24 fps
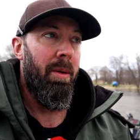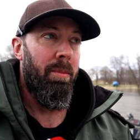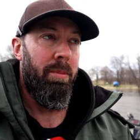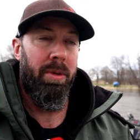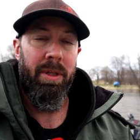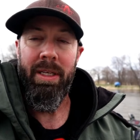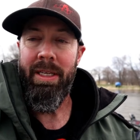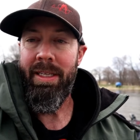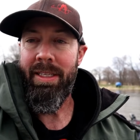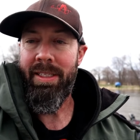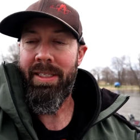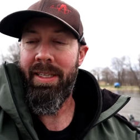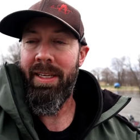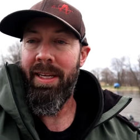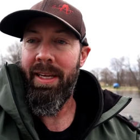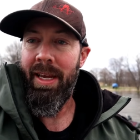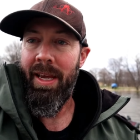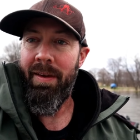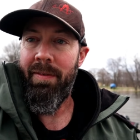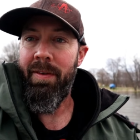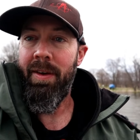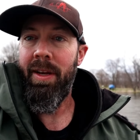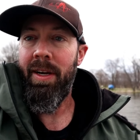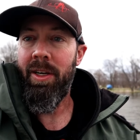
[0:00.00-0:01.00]
please,
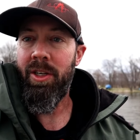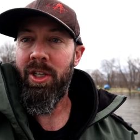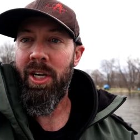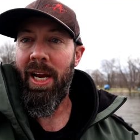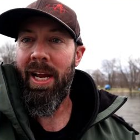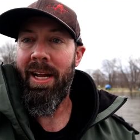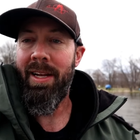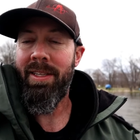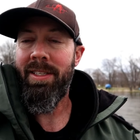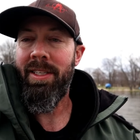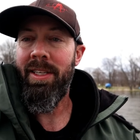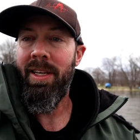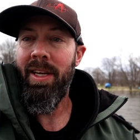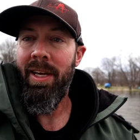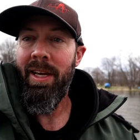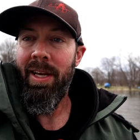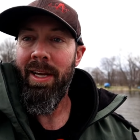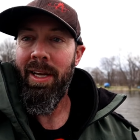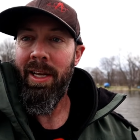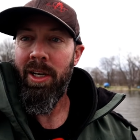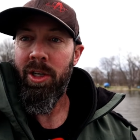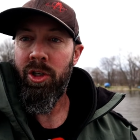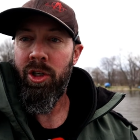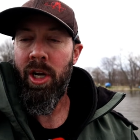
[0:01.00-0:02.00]
if you get a chance,
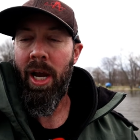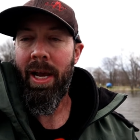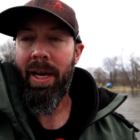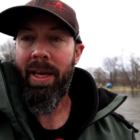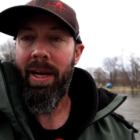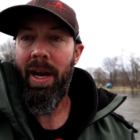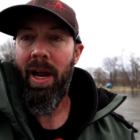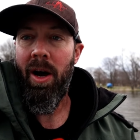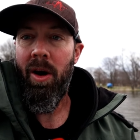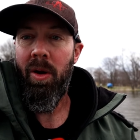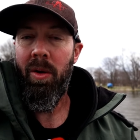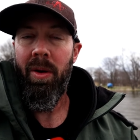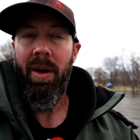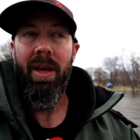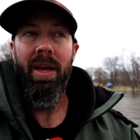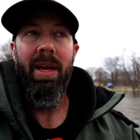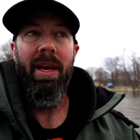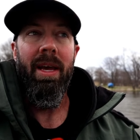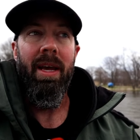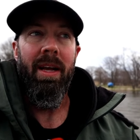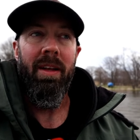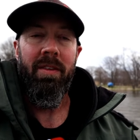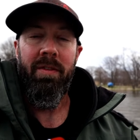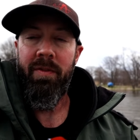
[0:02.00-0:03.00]
check it out.
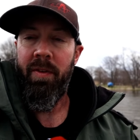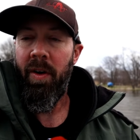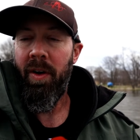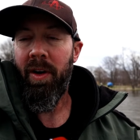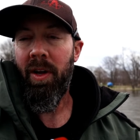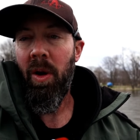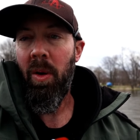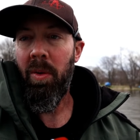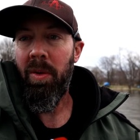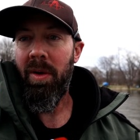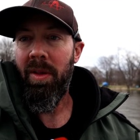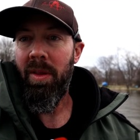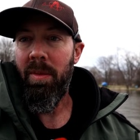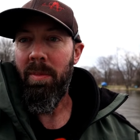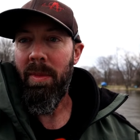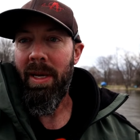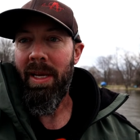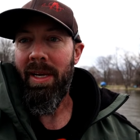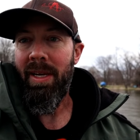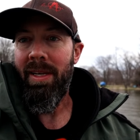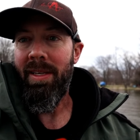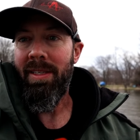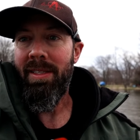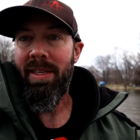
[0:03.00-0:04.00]
It's fun going to the
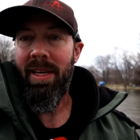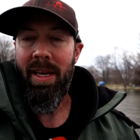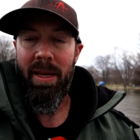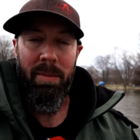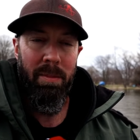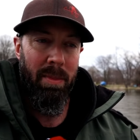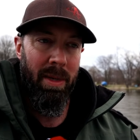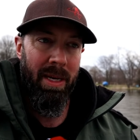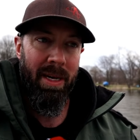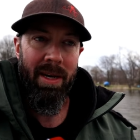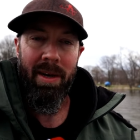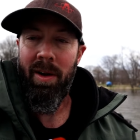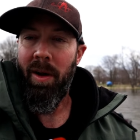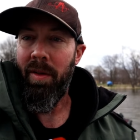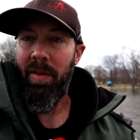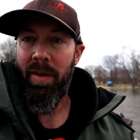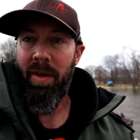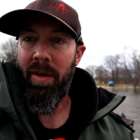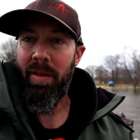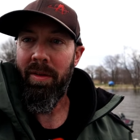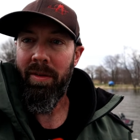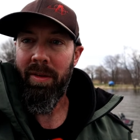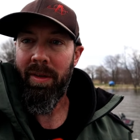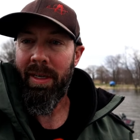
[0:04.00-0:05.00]
meetings and meeting all
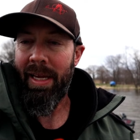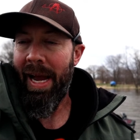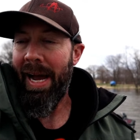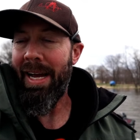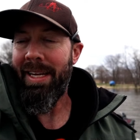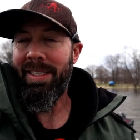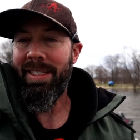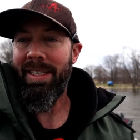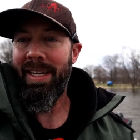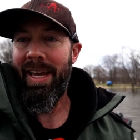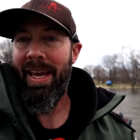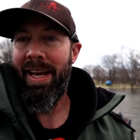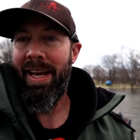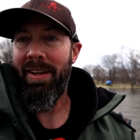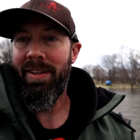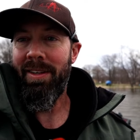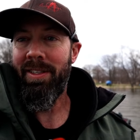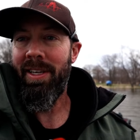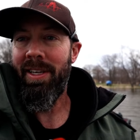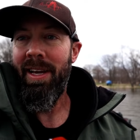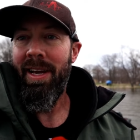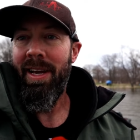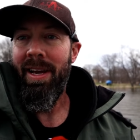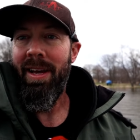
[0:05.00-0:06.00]
the other guys and
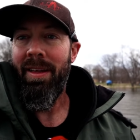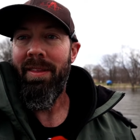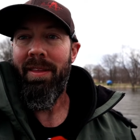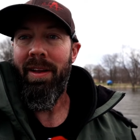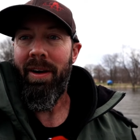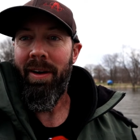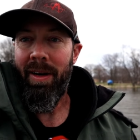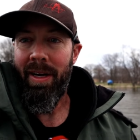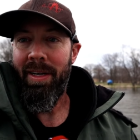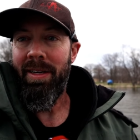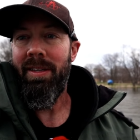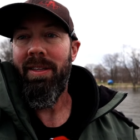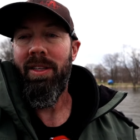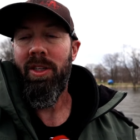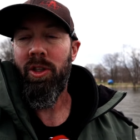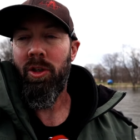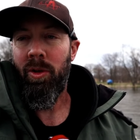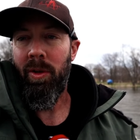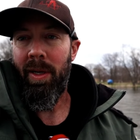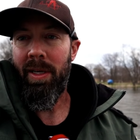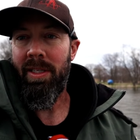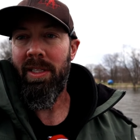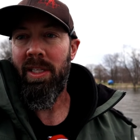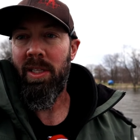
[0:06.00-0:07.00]
gals that are into this
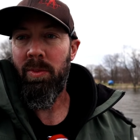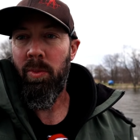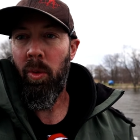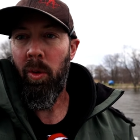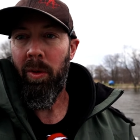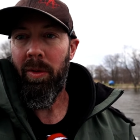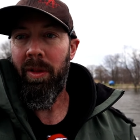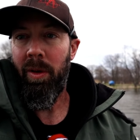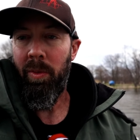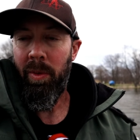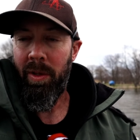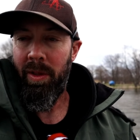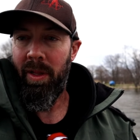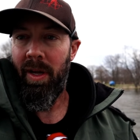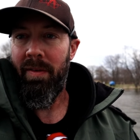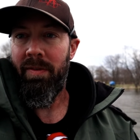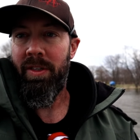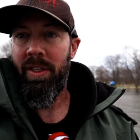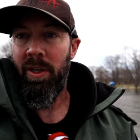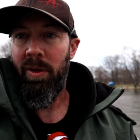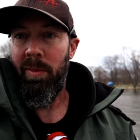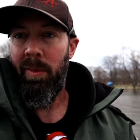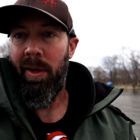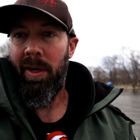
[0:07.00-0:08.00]
crazy sport that we love
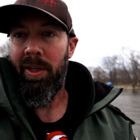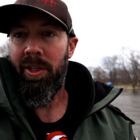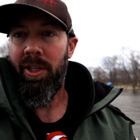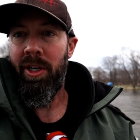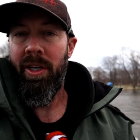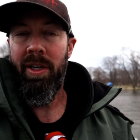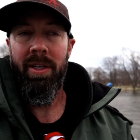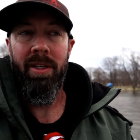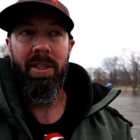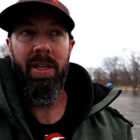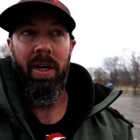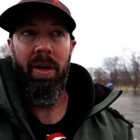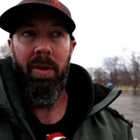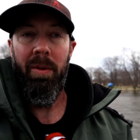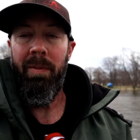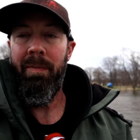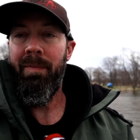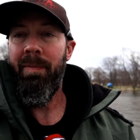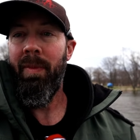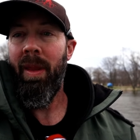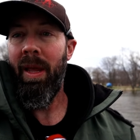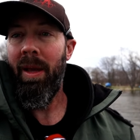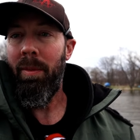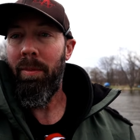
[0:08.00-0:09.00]
so much. So
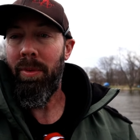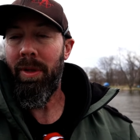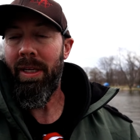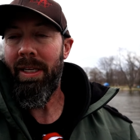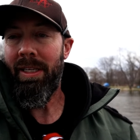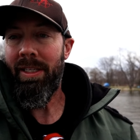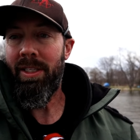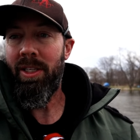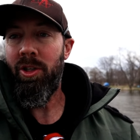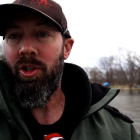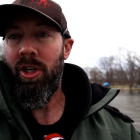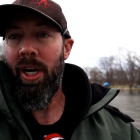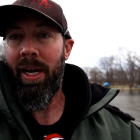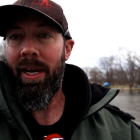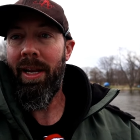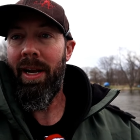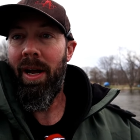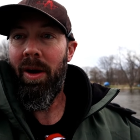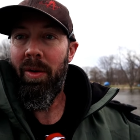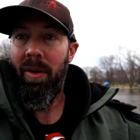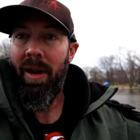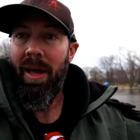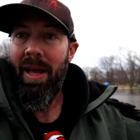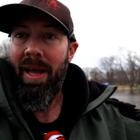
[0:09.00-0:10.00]
please check it
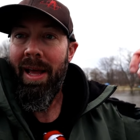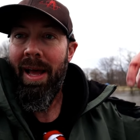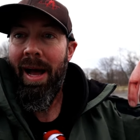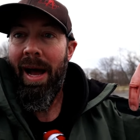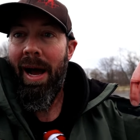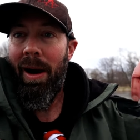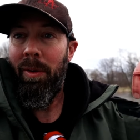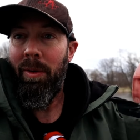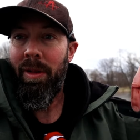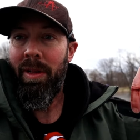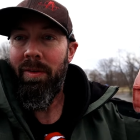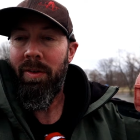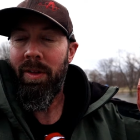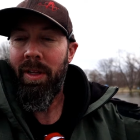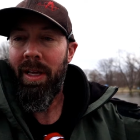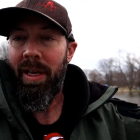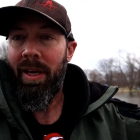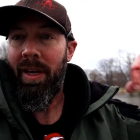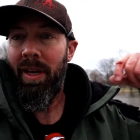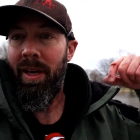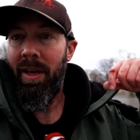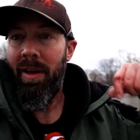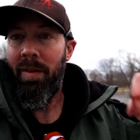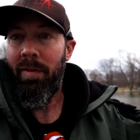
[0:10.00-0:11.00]
out. I will leave a
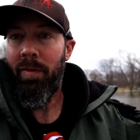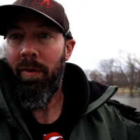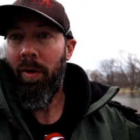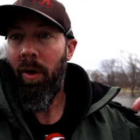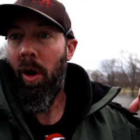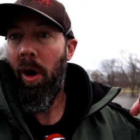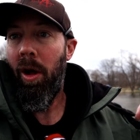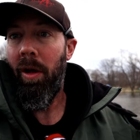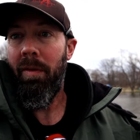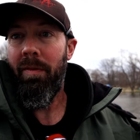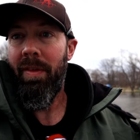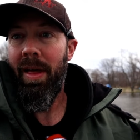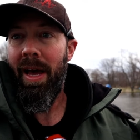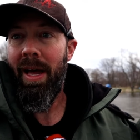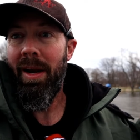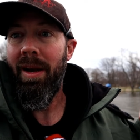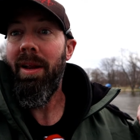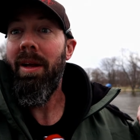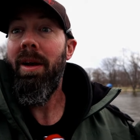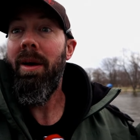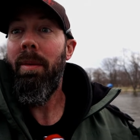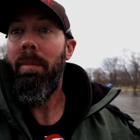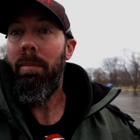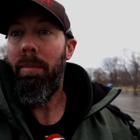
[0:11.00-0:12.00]
link for all that
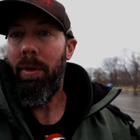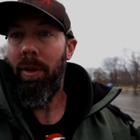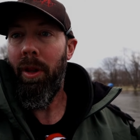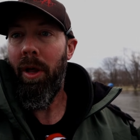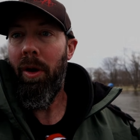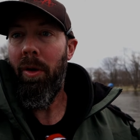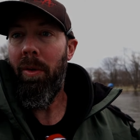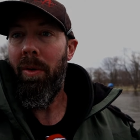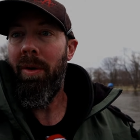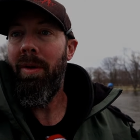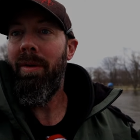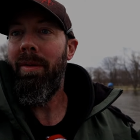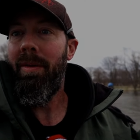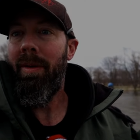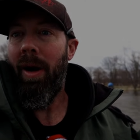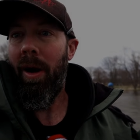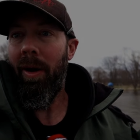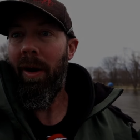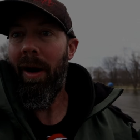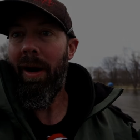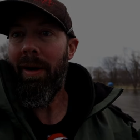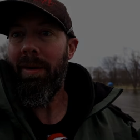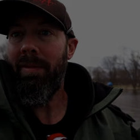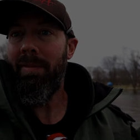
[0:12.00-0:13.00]
below.
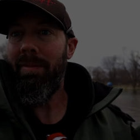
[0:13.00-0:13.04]
All right,